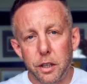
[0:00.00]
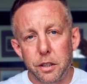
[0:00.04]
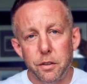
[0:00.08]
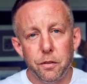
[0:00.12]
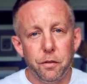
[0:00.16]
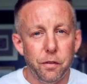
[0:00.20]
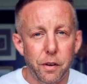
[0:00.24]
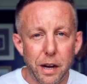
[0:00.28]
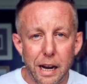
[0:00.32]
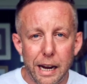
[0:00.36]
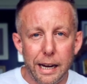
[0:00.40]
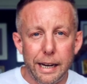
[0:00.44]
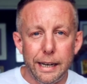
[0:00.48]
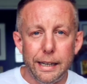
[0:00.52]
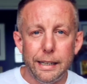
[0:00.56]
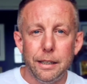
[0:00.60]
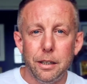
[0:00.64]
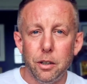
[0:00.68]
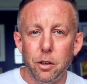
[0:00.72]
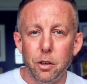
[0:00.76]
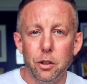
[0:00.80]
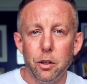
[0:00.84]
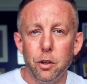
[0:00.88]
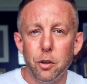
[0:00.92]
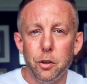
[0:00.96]
fine.
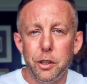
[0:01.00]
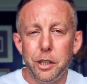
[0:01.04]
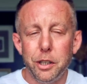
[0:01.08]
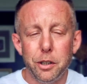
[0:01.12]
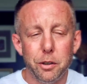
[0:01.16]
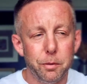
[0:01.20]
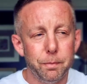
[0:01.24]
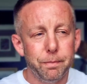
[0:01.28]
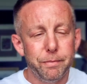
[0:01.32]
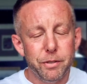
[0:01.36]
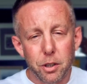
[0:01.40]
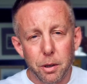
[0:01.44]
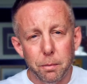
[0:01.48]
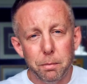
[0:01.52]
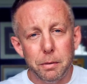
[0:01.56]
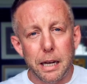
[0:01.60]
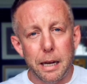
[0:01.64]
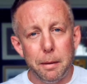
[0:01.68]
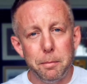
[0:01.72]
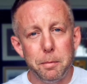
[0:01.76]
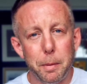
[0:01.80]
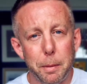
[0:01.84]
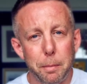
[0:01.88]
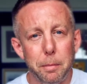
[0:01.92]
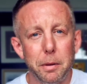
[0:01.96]
Although, you know,
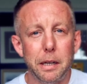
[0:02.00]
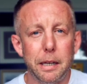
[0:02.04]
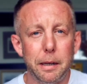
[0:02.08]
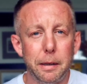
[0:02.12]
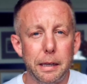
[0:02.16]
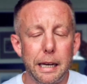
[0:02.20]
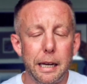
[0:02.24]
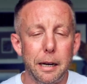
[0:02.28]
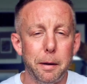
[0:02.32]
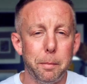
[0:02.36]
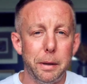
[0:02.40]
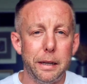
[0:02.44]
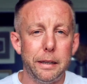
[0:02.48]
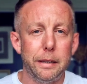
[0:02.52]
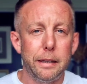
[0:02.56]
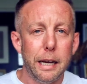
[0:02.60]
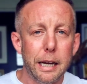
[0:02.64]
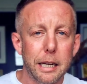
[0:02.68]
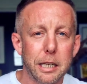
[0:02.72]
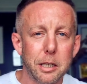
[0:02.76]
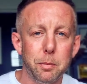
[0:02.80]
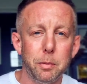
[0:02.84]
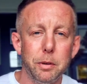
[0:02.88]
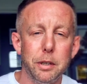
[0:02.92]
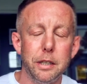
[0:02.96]
sometimes people can get a bit
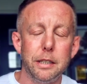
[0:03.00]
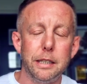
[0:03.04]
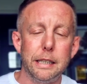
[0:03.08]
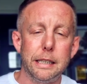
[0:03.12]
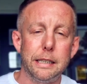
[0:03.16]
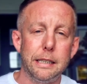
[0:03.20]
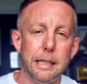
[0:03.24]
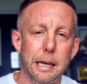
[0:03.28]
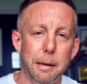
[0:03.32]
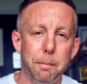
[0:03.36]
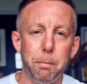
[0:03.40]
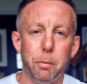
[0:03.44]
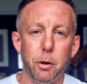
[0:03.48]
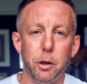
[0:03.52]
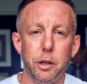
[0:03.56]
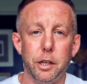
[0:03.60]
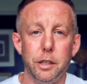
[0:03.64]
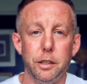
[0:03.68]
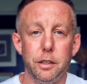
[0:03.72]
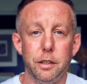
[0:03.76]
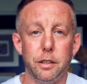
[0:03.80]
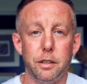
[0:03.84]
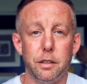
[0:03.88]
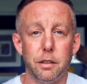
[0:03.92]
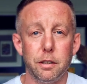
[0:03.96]
desperate and accept
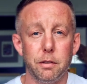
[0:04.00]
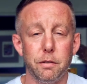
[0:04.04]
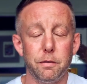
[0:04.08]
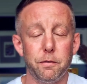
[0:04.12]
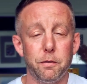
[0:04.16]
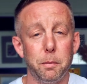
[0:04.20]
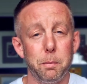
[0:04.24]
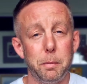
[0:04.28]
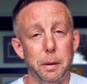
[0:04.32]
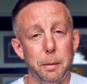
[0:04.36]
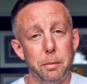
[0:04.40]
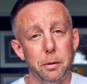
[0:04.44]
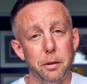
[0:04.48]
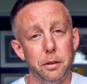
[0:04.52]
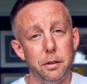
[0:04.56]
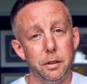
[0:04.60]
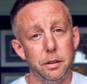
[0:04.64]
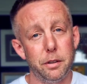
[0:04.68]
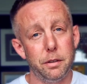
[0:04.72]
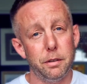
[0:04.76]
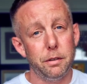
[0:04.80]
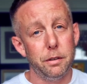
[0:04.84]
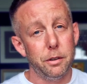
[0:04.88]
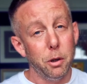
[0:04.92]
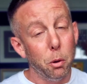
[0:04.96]
bookings from people that
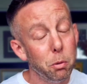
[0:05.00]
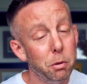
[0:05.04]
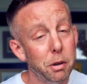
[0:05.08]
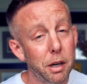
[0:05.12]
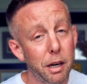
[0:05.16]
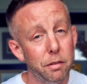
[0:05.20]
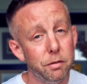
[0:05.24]
don't have